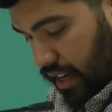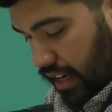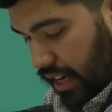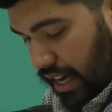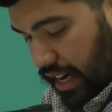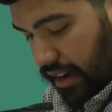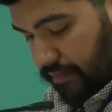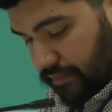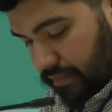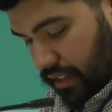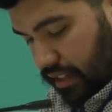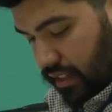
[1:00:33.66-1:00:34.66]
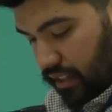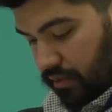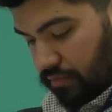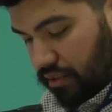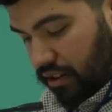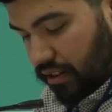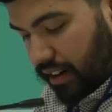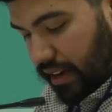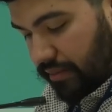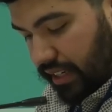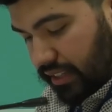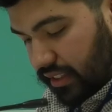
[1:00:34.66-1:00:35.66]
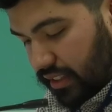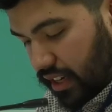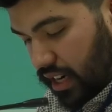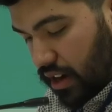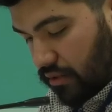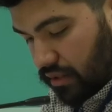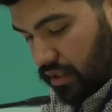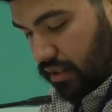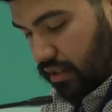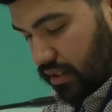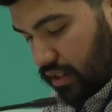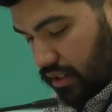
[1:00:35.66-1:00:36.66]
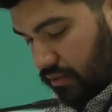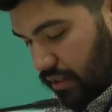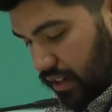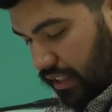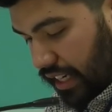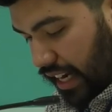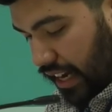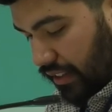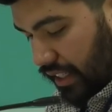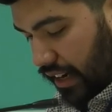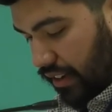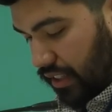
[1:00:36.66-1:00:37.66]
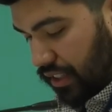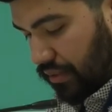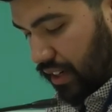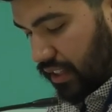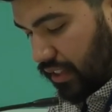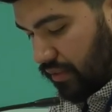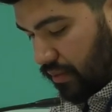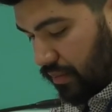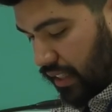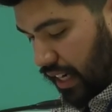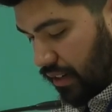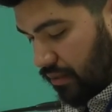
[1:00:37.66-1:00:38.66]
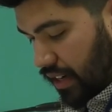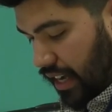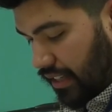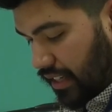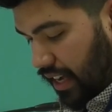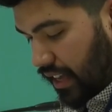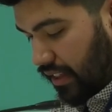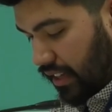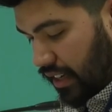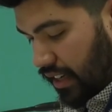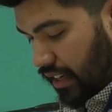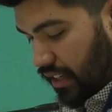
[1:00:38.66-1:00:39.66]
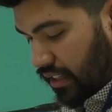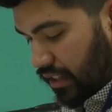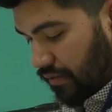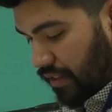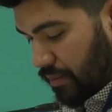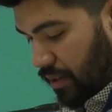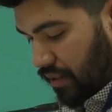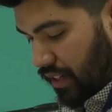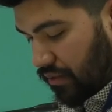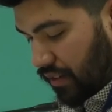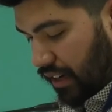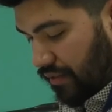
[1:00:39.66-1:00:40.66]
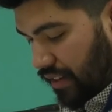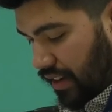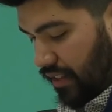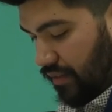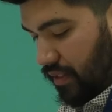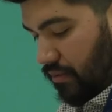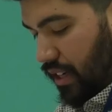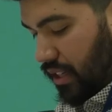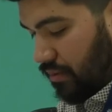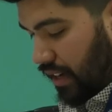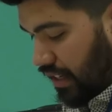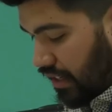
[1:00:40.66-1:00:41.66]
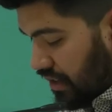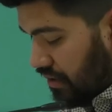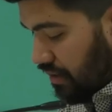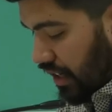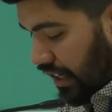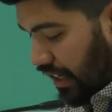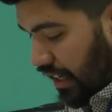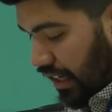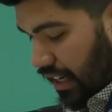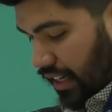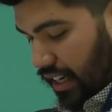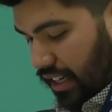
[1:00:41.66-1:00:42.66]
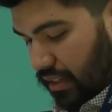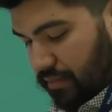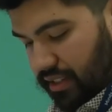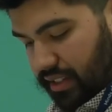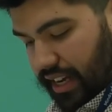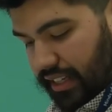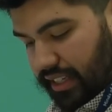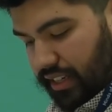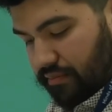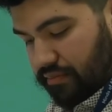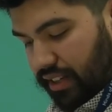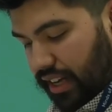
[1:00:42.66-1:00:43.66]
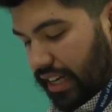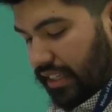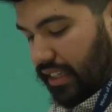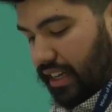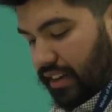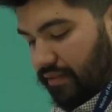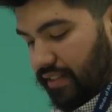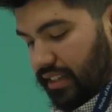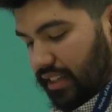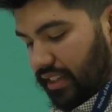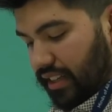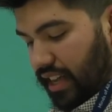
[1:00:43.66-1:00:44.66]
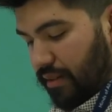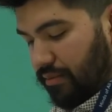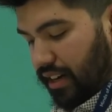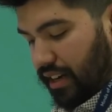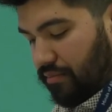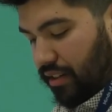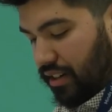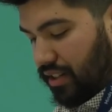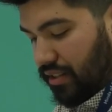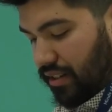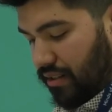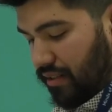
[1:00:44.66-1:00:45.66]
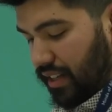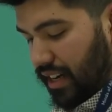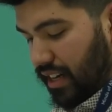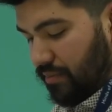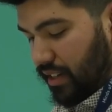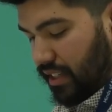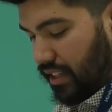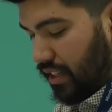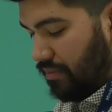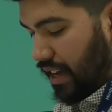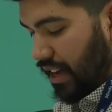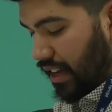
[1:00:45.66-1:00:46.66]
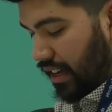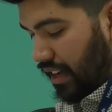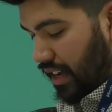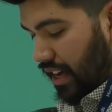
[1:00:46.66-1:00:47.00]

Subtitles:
And just some programming to note, the Winter Checkout Challenge runs from January 18th to February 25th of 2022. Customers 18 plus can visit the library in person or go online to participate.